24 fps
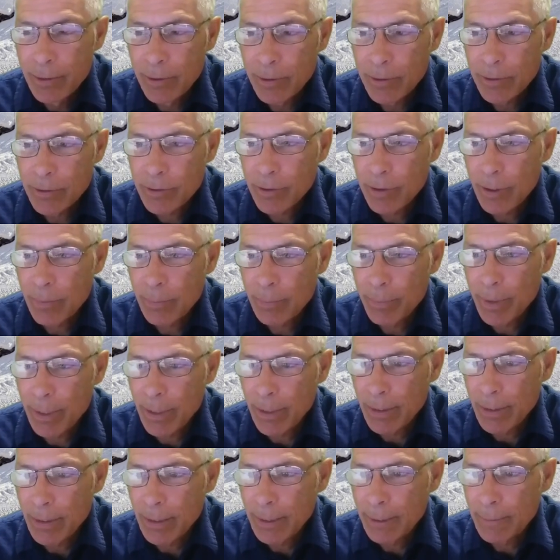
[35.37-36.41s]
start
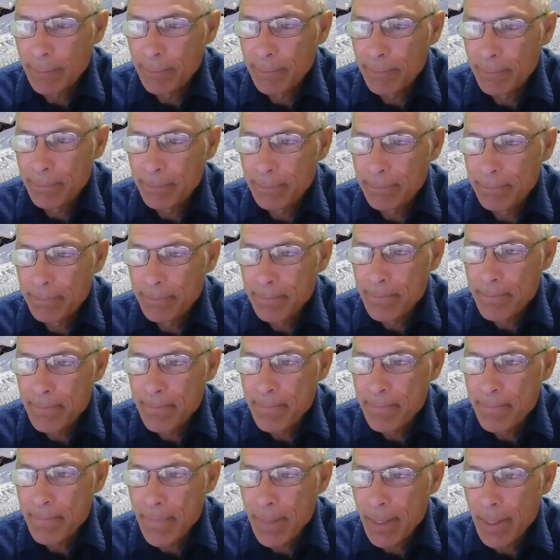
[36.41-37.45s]
button
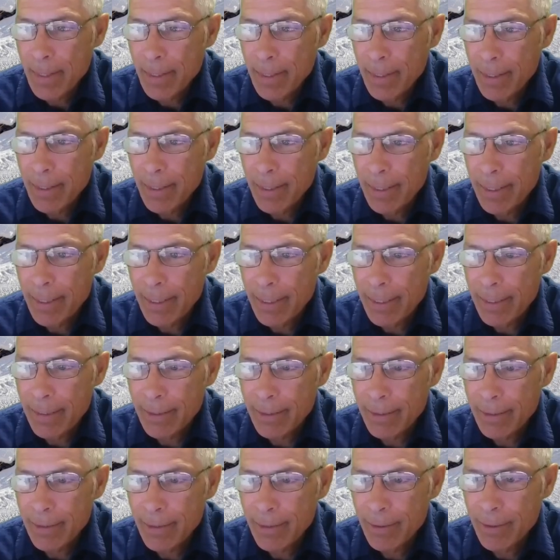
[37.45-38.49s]
and
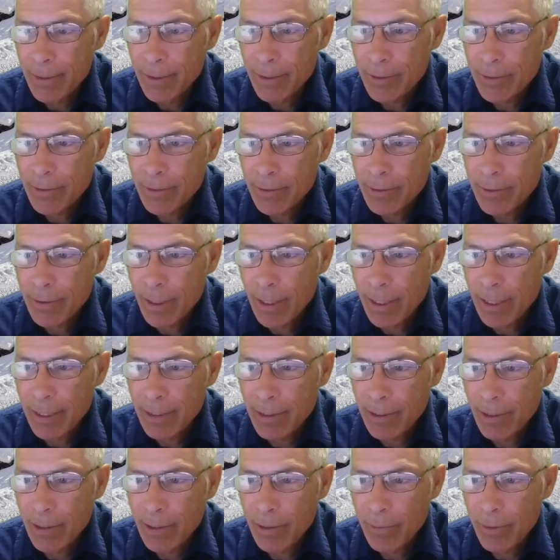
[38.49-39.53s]
this
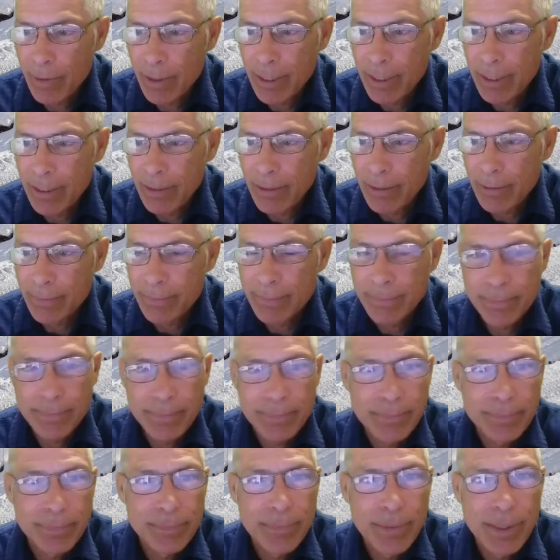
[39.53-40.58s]
icon right here.
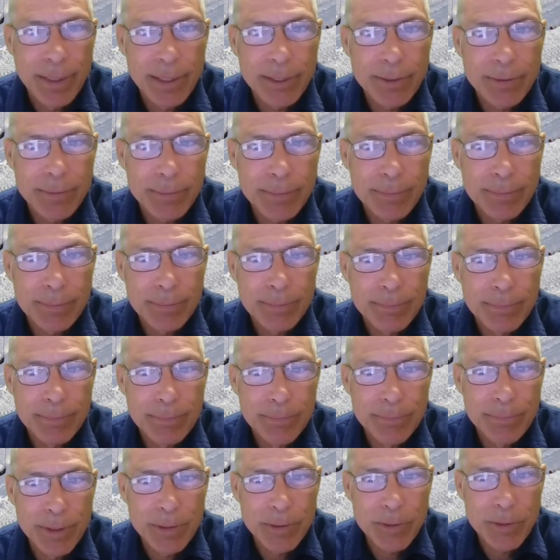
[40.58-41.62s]
Let's
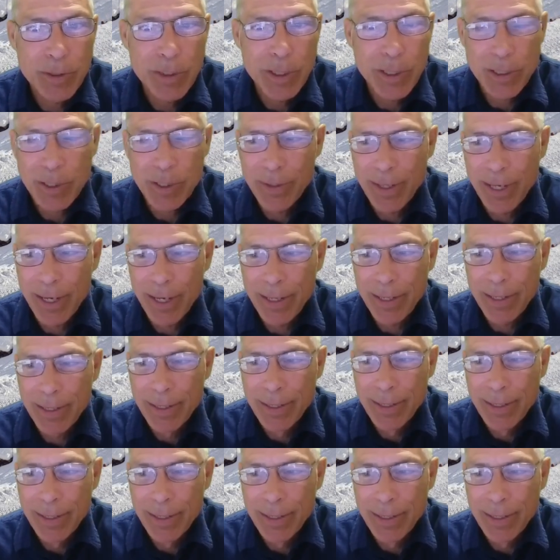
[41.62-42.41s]
click on that.